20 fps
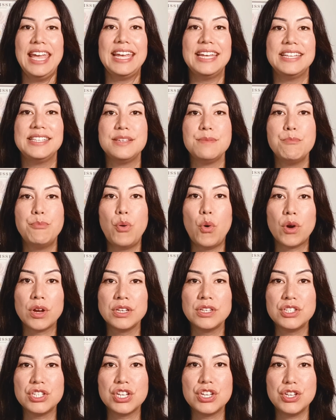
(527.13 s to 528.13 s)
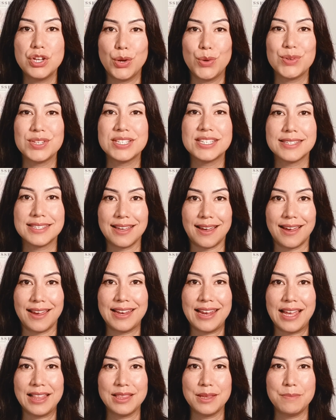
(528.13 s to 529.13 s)
It's important to note
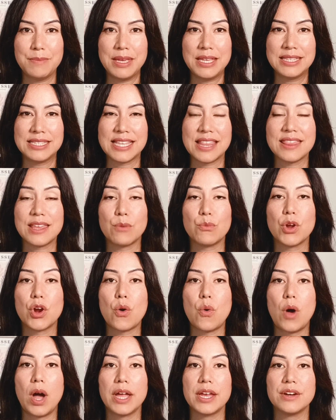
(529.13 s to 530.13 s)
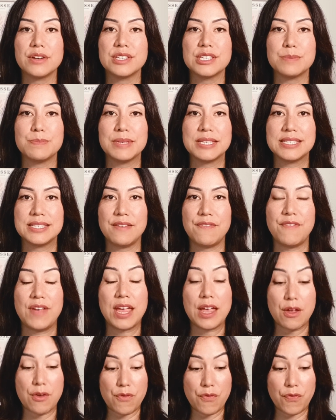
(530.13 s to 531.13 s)
design elements that require
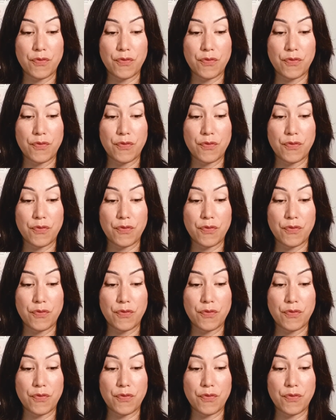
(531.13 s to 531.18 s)
specific